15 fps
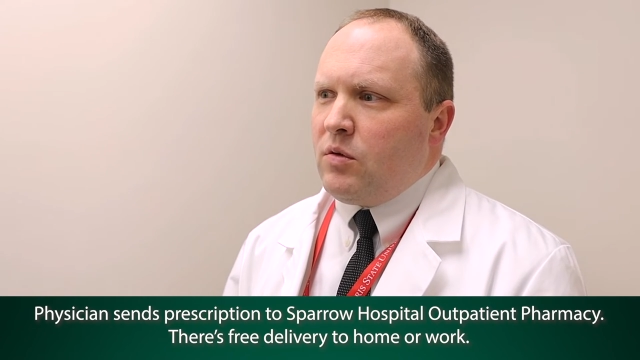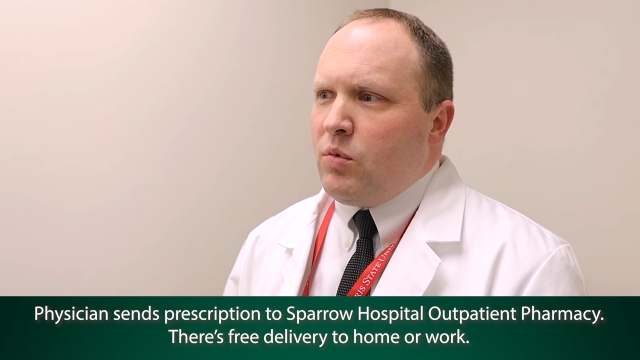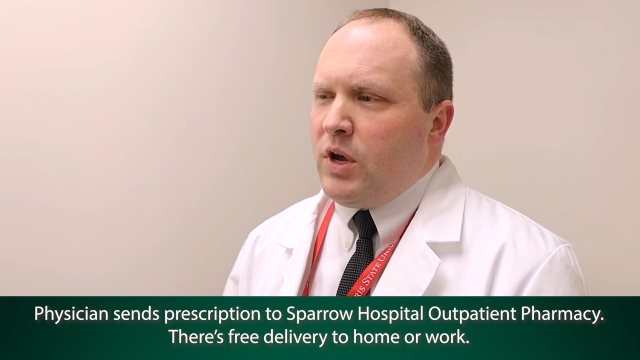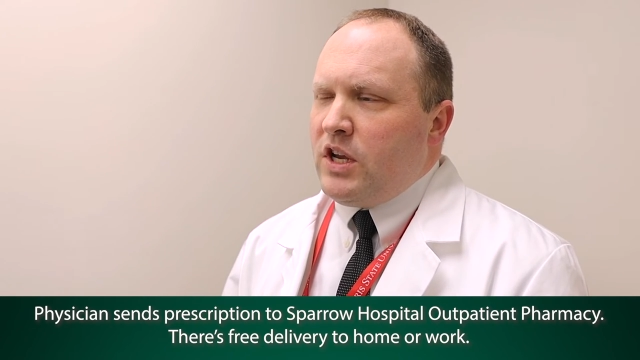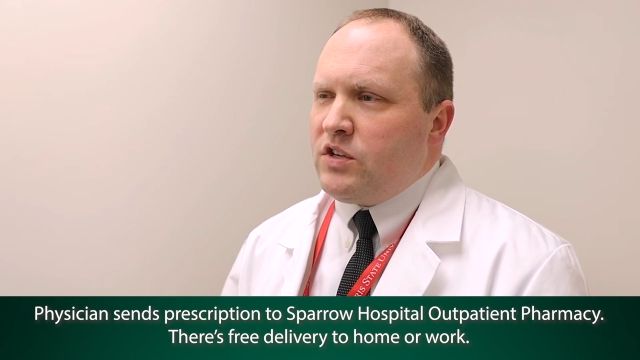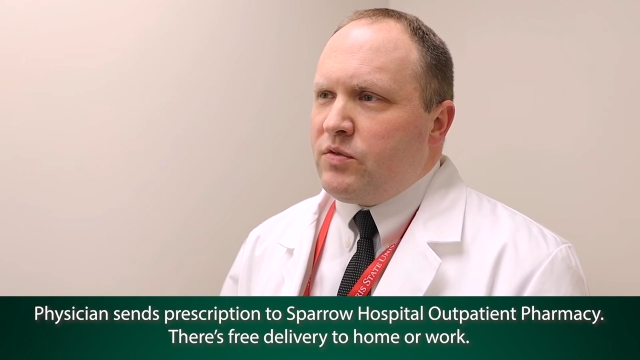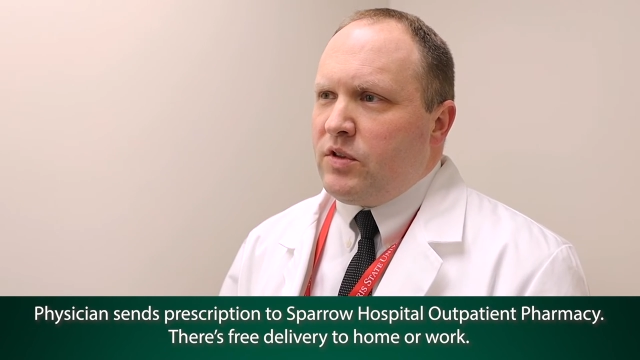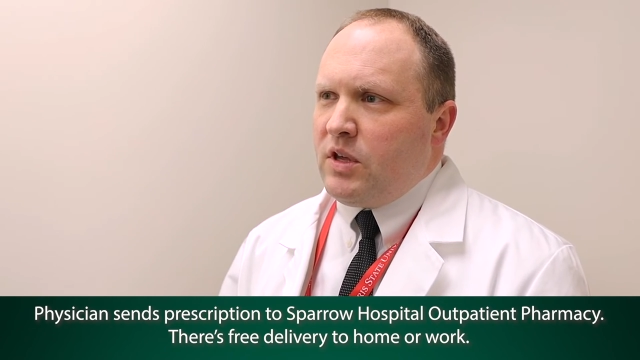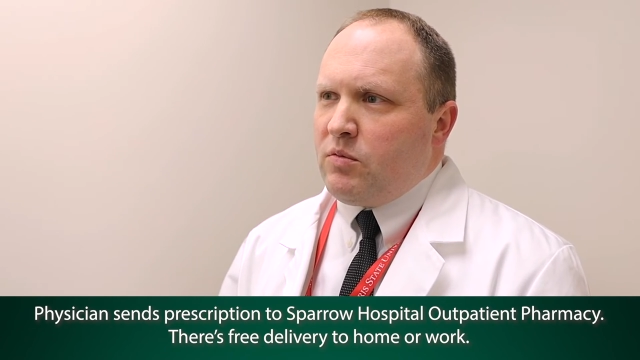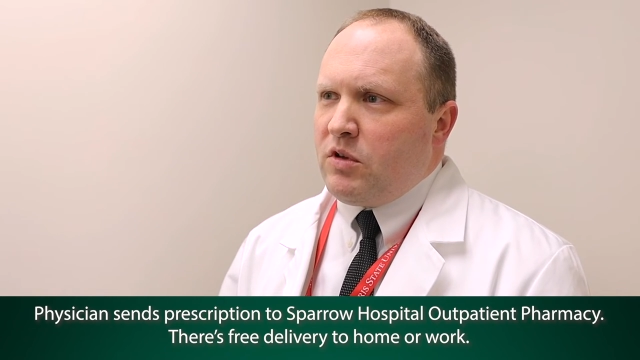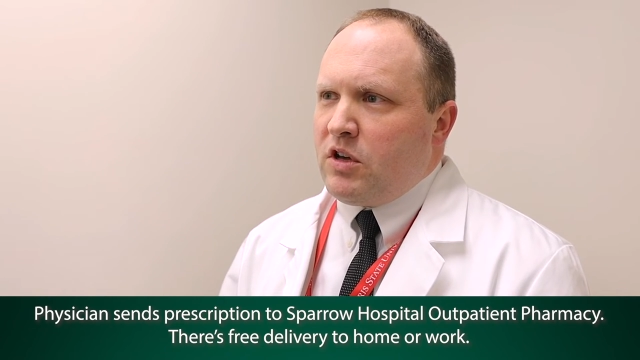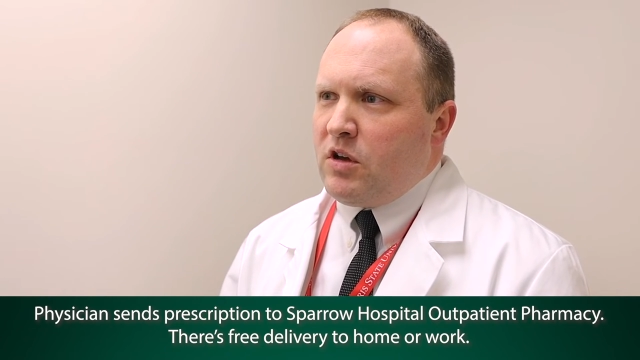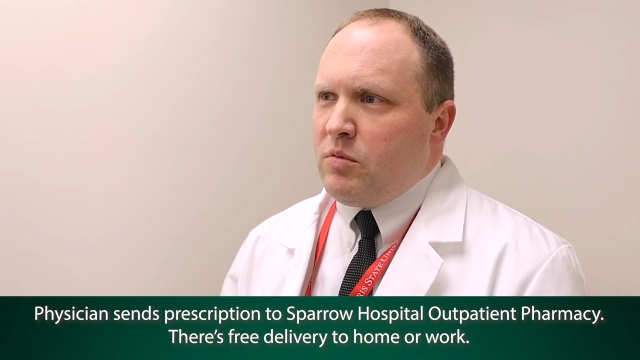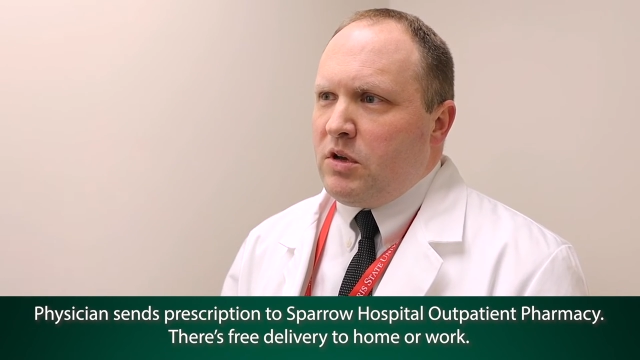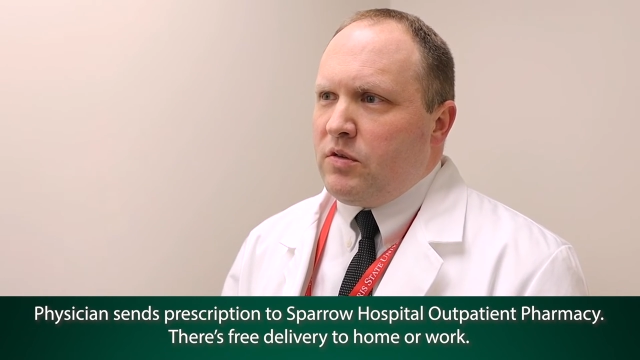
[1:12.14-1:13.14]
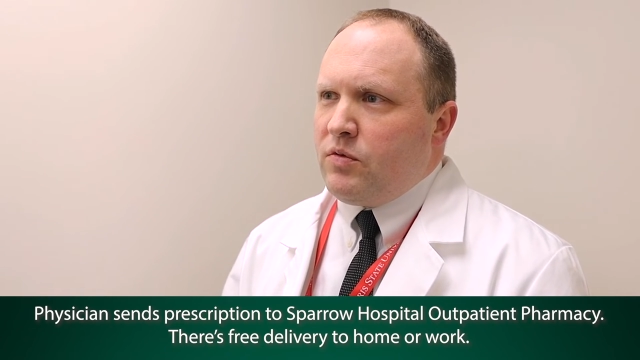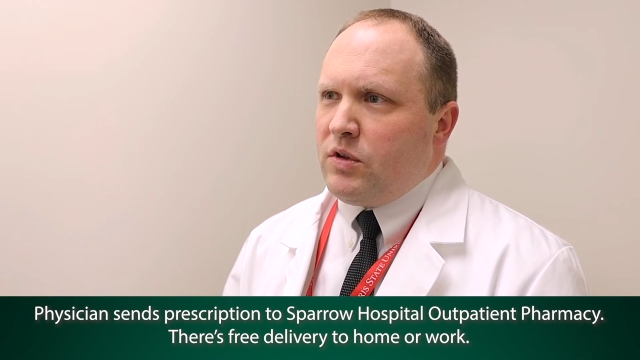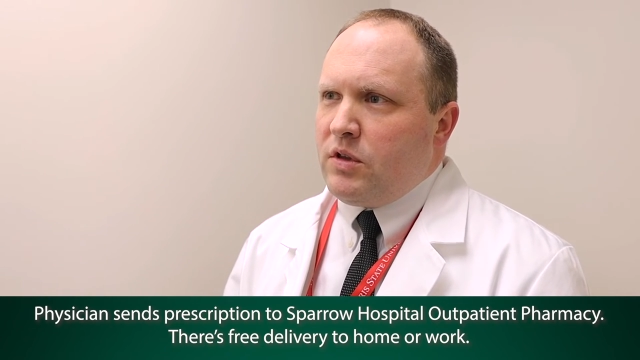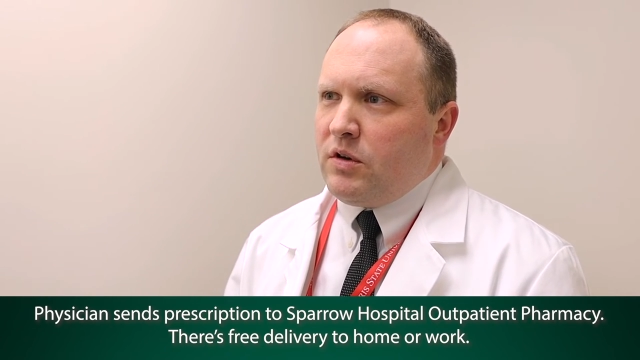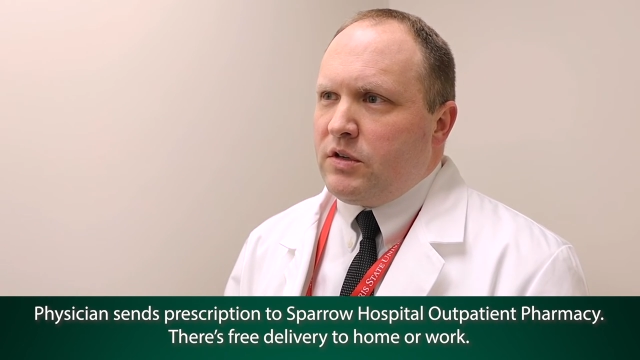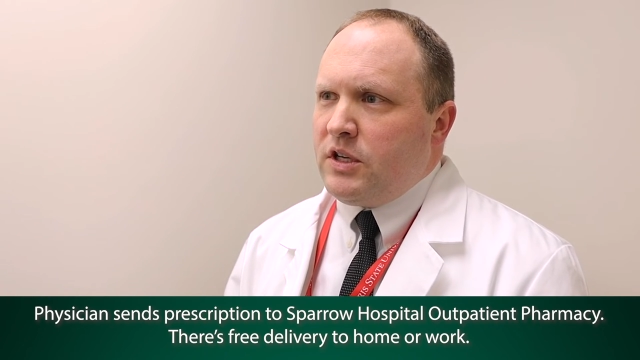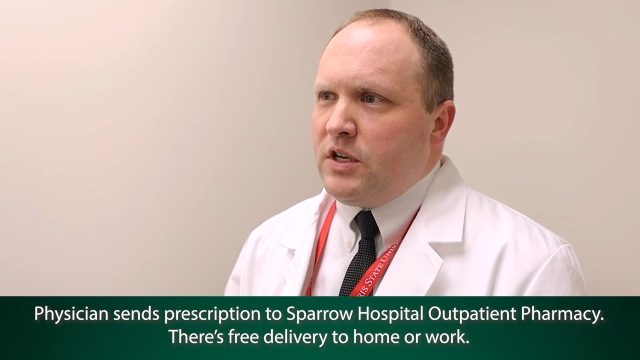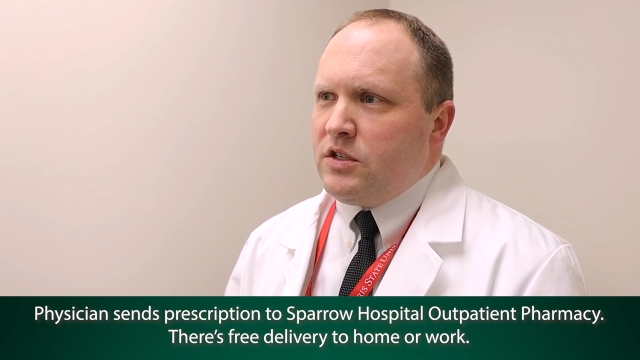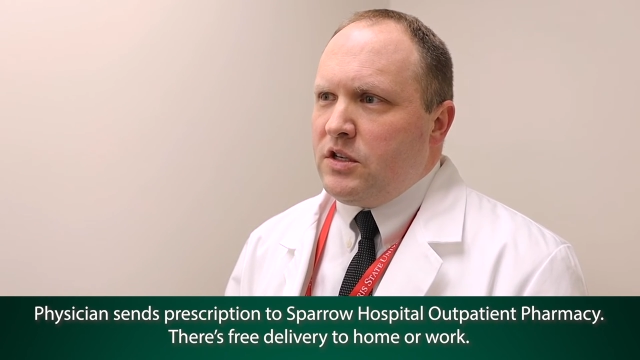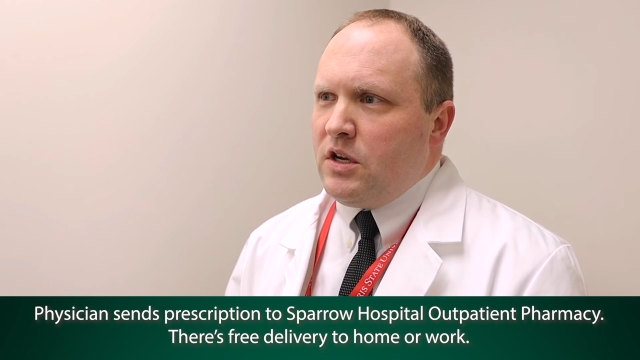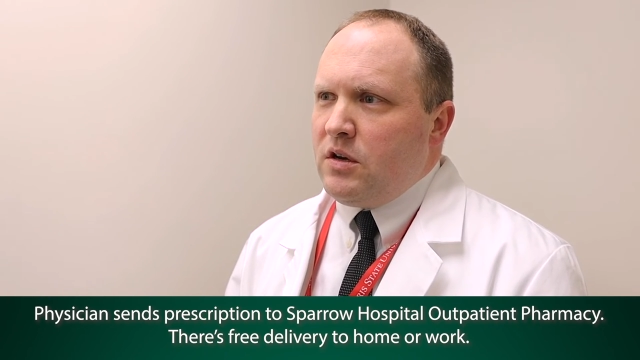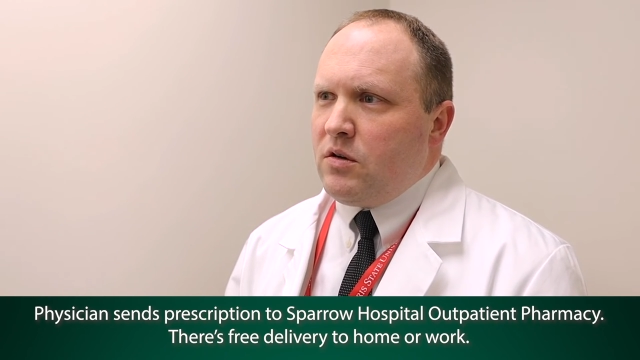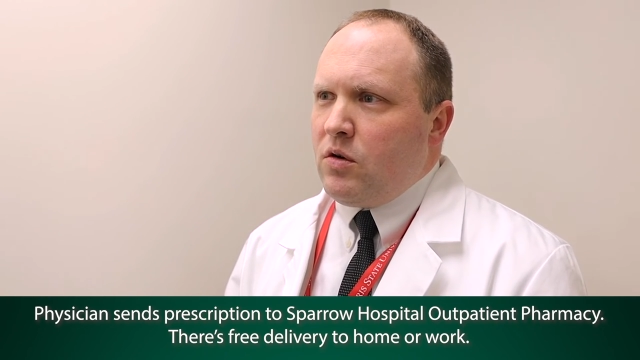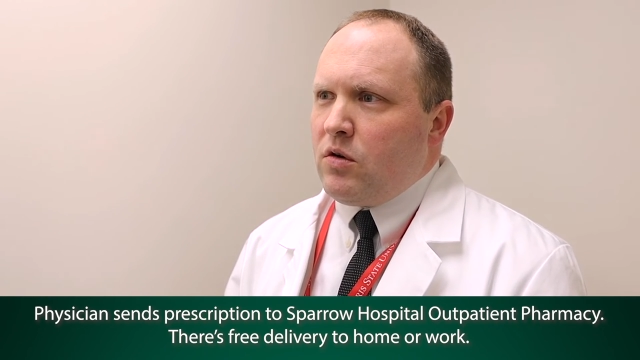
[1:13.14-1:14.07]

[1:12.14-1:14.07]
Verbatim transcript: arrange for them to come in for their teaching,